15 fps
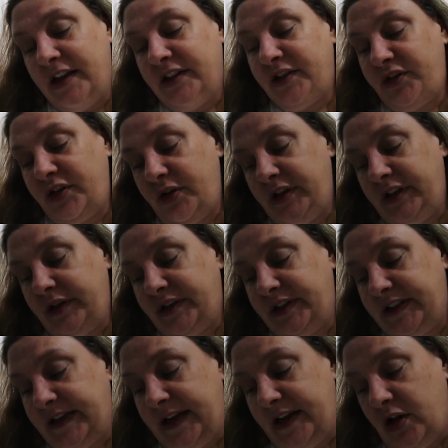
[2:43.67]
So Jodie goes to
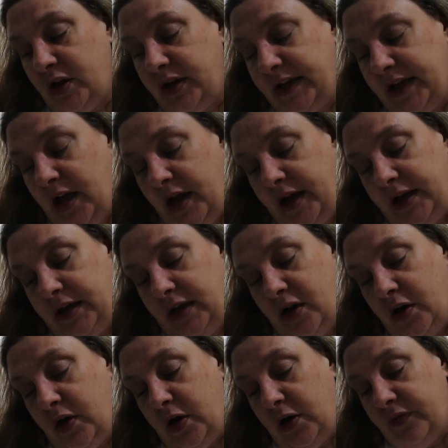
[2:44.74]
stay on the Isle
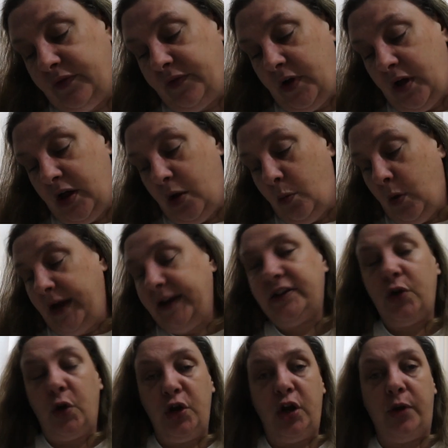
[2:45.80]
of Wight
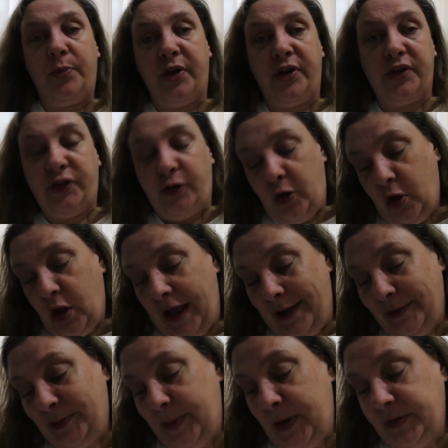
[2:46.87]
on her brother's
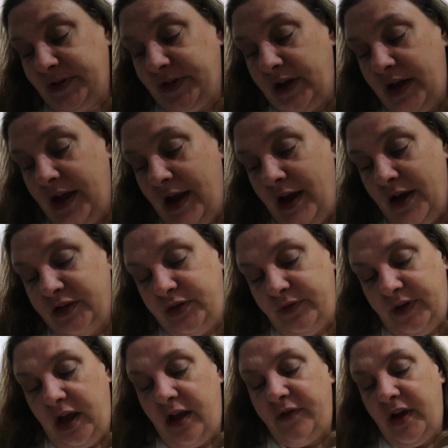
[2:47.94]
houseboat to
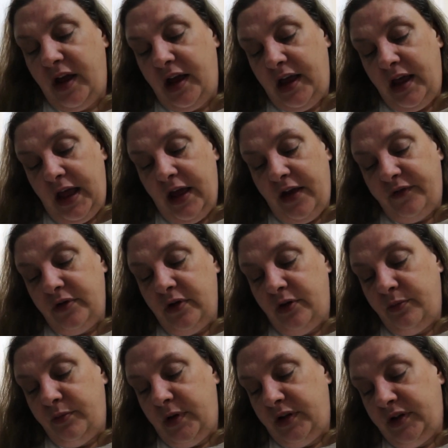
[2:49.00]
recover
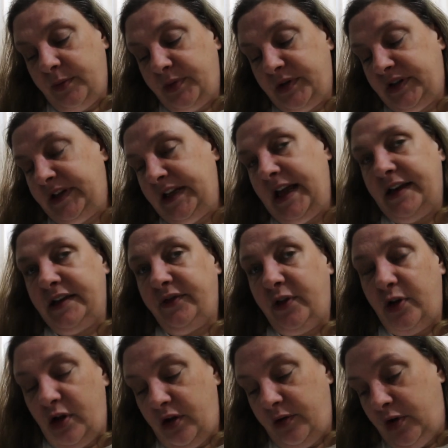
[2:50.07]
from the end of
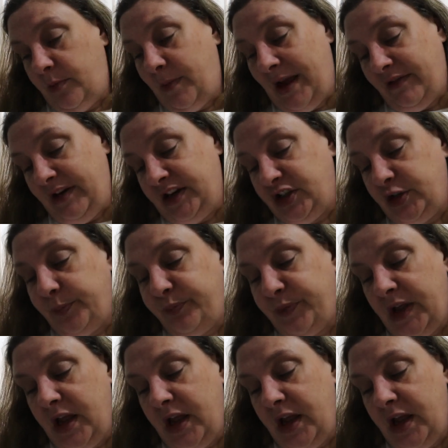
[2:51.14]
her marriage,